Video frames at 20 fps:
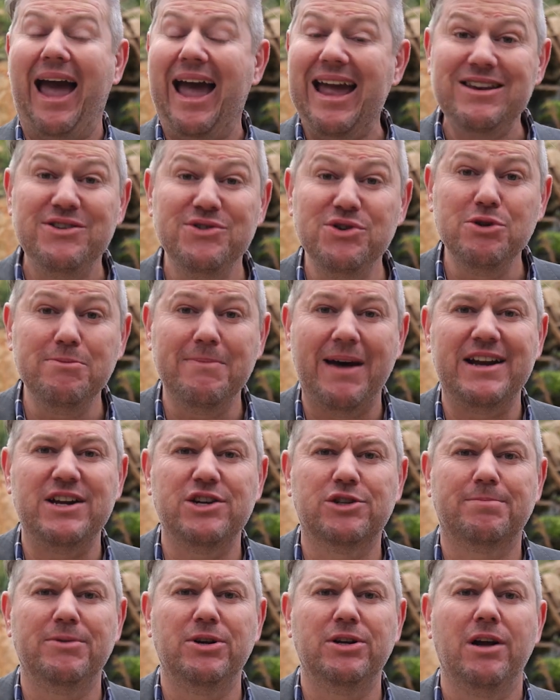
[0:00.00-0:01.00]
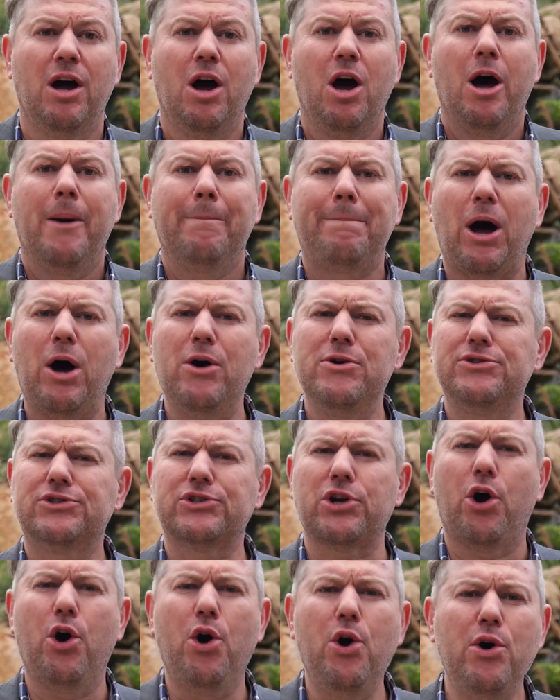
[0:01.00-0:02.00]
and new management posed
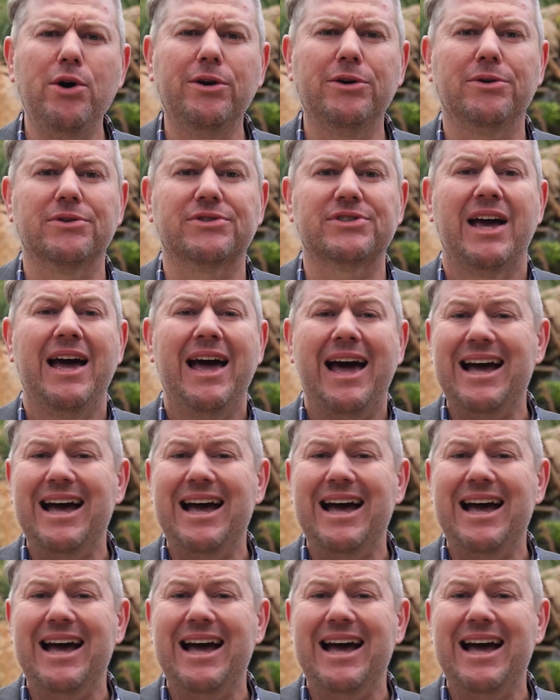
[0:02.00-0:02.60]
hurdles,